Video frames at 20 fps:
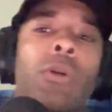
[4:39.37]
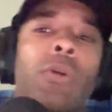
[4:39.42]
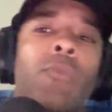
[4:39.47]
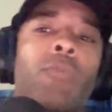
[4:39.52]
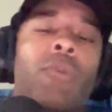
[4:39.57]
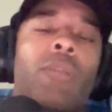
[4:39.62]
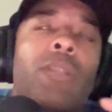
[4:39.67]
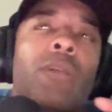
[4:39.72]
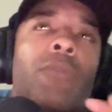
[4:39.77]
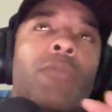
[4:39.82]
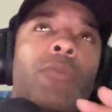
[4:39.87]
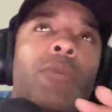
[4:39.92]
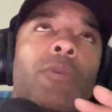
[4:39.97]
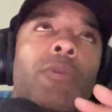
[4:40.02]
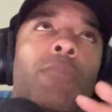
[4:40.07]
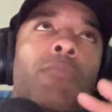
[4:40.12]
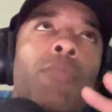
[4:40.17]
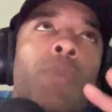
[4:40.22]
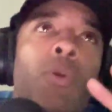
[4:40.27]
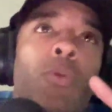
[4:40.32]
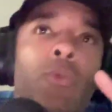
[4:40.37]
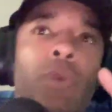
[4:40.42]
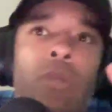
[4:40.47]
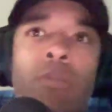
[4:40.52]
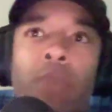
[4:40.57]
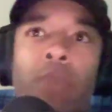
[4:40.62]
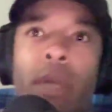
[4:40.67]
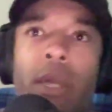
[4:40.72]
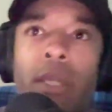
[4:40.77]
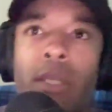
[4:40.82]
we we
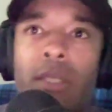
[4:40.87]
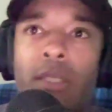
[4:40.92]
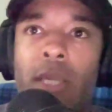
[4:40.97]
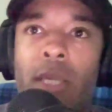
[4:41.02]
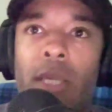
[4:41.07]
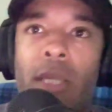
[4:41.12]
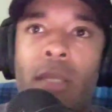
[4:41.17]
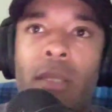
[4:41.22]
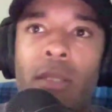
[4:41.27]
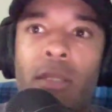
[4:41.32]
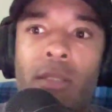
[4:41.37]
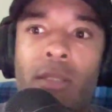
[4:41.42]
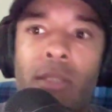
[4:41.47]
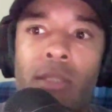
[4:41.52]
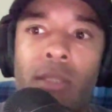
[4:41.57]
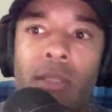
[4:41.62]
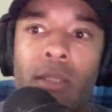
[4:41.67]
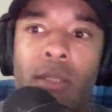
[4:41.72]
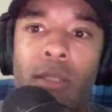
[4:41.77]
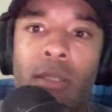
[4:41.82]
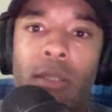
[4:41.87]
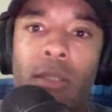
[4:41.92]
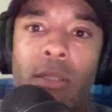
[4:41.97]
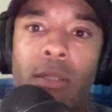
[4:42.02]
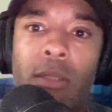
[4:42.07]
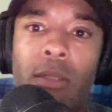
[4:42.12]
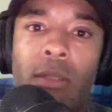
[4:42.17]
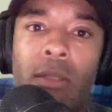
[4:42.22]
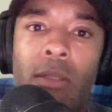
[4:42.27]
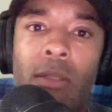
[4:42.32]
maintained
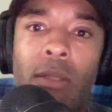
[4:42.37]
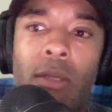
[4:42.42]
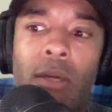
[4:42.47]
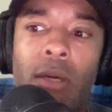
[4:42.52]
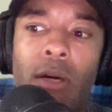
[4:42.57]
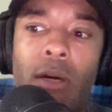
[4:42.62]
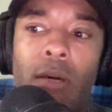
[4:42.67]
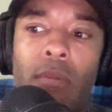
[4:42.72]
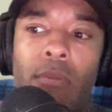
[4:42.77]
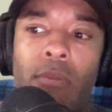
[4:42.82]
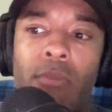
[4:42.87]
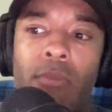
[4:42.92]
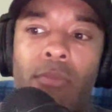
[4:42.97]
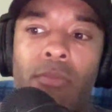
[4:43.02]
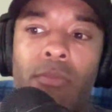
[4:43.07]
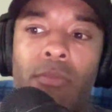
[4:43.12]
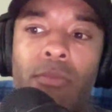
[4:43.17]
um,